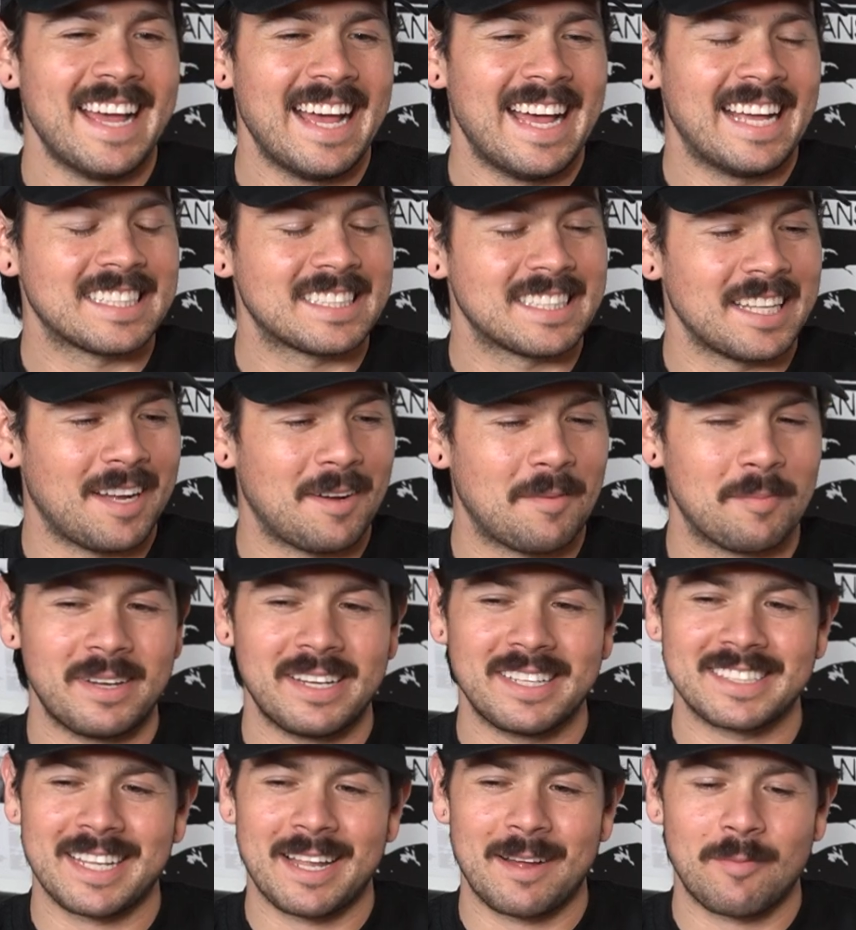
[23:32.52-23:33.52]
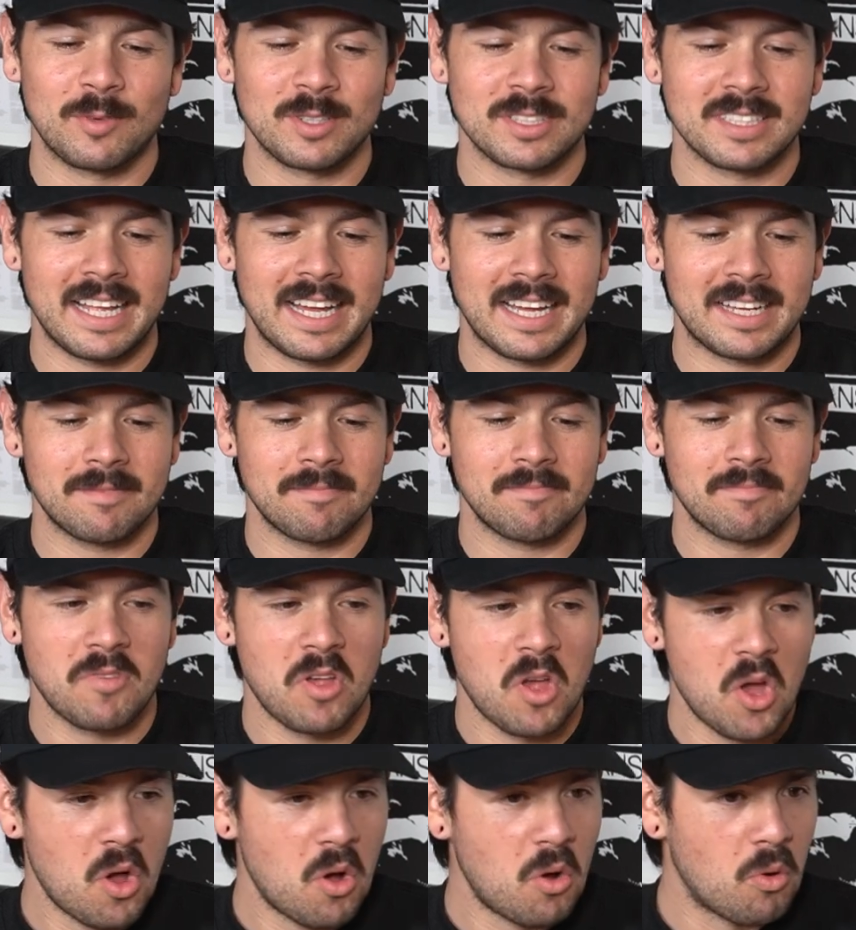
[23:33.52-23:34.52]
Islam was like,
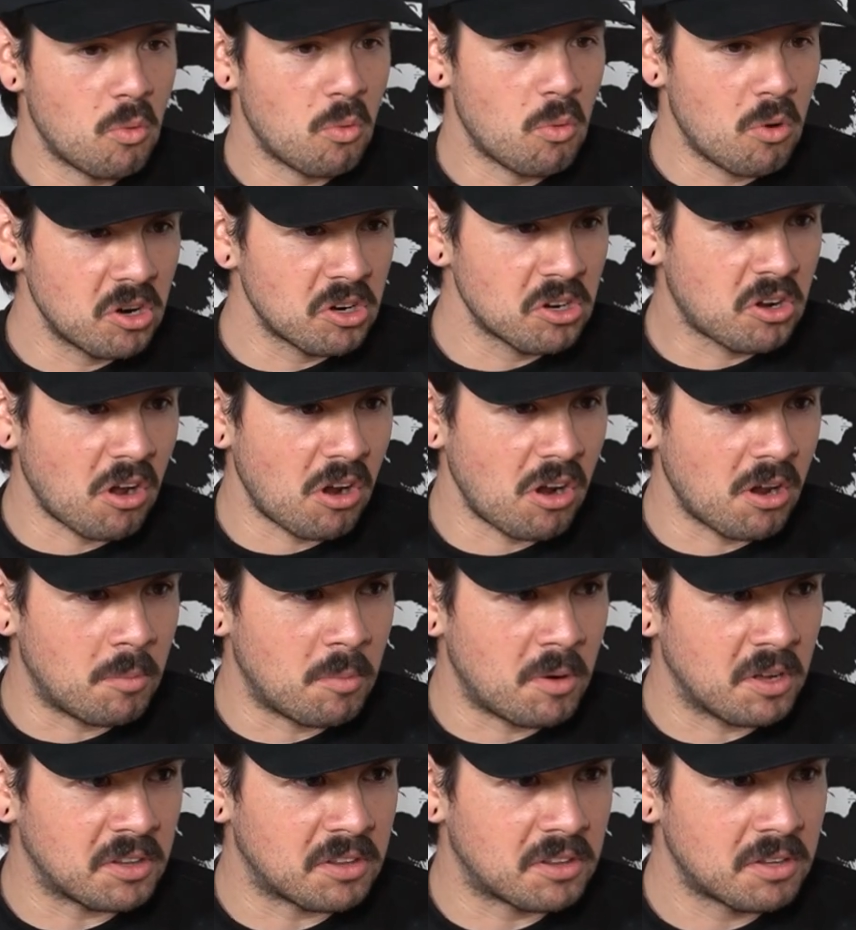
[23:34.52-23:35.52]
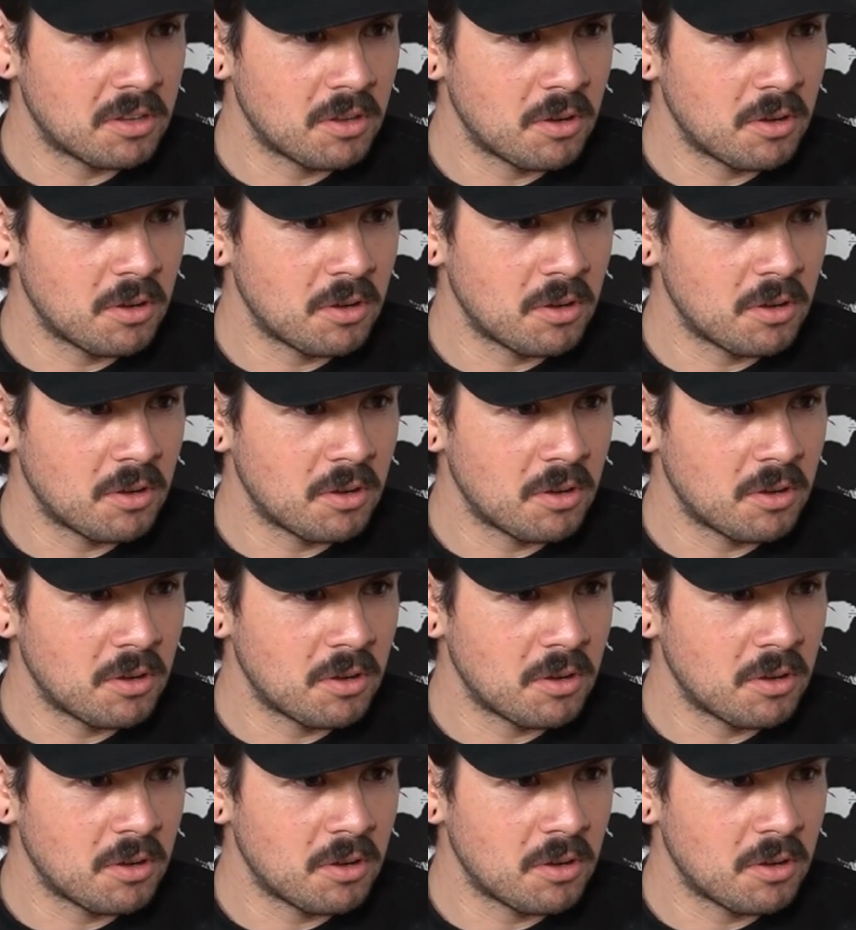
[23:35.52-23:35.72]
one call a month.